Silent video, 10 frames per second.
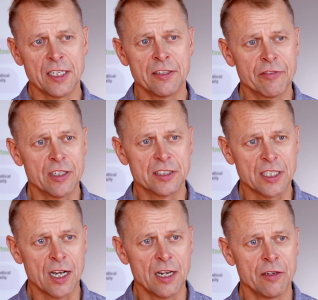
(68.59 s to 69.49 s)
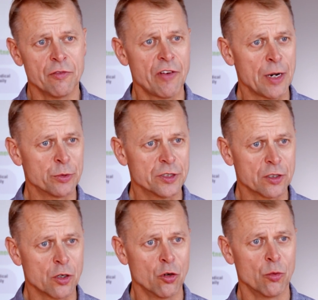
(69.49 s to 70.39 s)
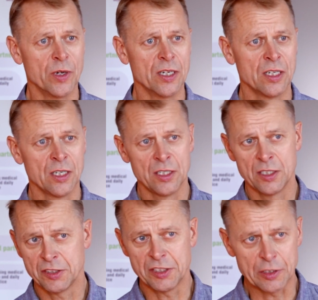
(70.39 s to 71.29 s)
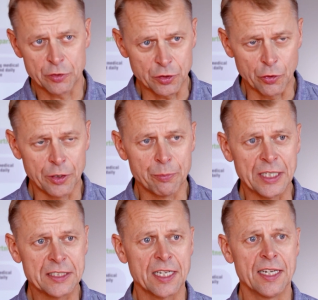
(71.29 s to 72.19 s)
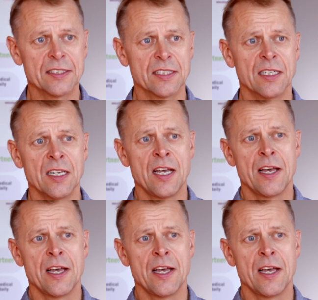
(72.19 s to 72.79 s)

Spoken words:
infantile fibrosarcoma, secretory breast cancer,